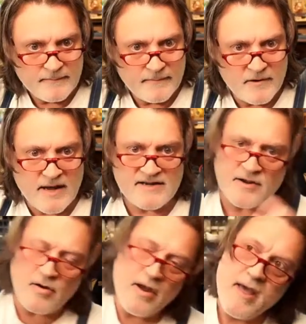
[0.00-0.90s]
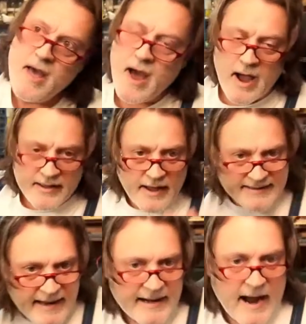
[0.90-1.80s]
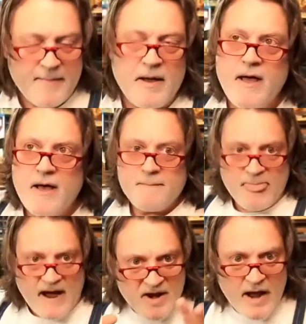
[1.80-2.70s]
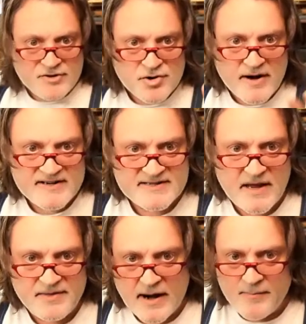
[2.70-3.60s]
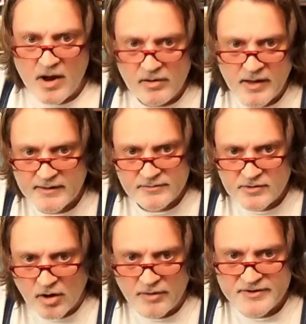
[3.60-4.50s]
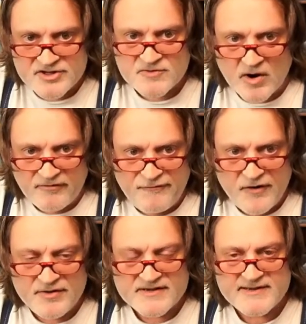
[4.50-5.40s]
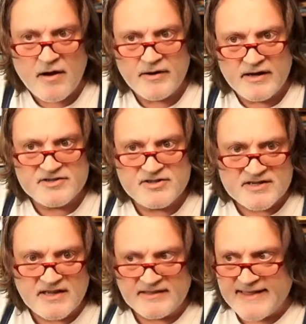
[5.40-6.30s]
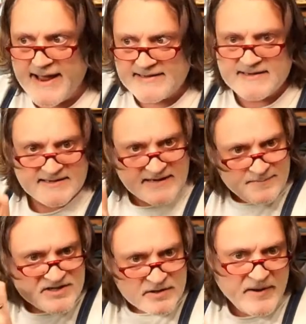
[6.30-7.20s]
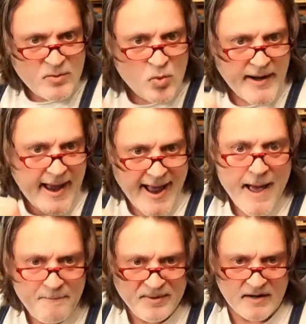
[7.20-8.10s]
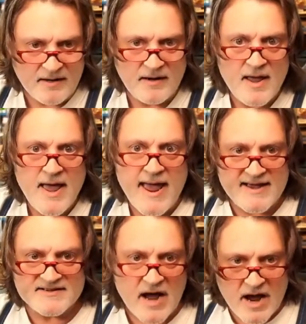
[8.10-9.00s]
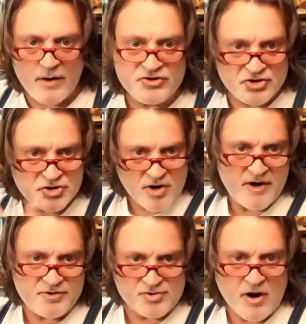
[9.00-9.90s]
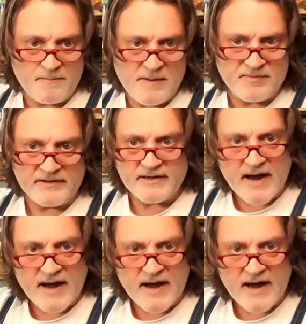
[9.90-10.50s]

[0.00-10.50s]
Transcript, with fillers: Okay. So again, I, I'm not trying to say that I'm on like all this smart and figure this out. It's just that that seems to be what happened as I was trying to draw people in.